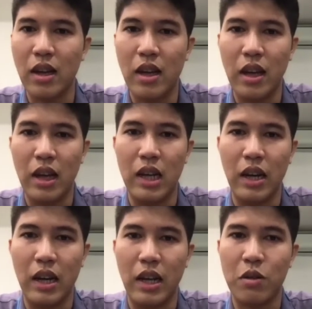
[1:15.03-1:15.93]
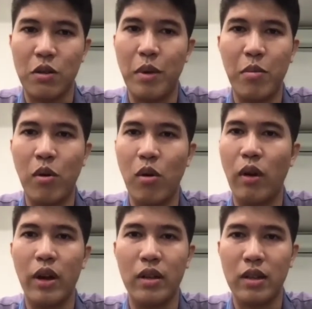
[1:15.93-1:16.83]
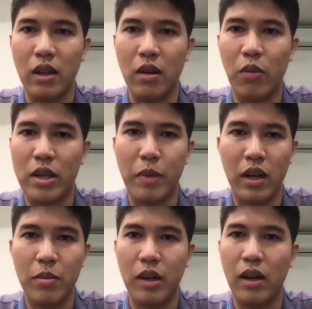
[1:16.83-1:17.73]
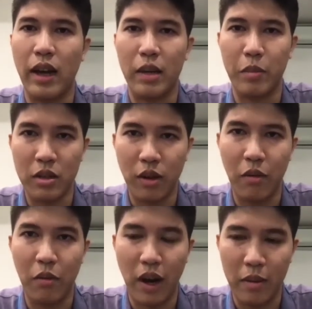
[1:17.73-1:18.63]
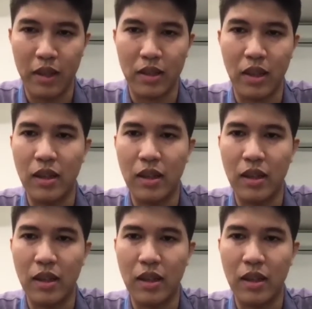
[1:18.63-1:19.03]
and also people in waste management like Ministry of Environment.